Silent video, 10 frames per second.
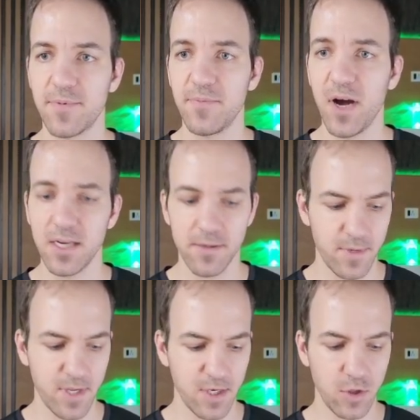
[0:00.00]
and bottom
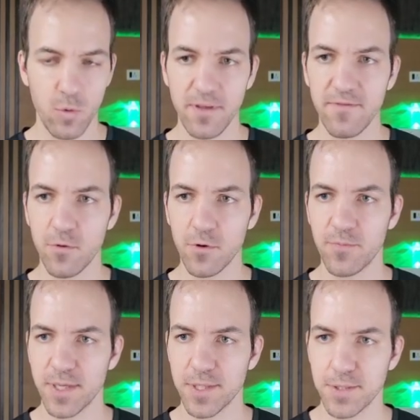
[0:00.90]
and 24
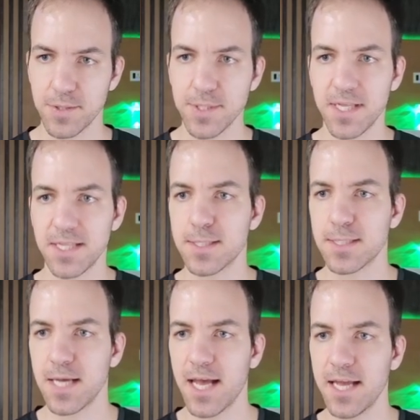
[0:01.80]
pixels on the
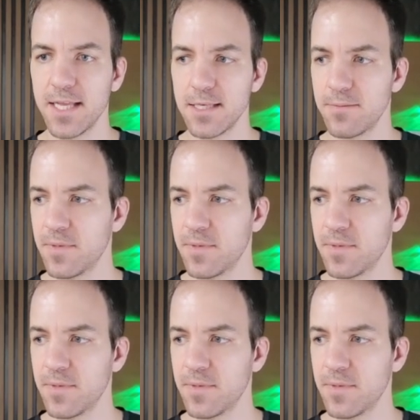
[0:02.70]
side.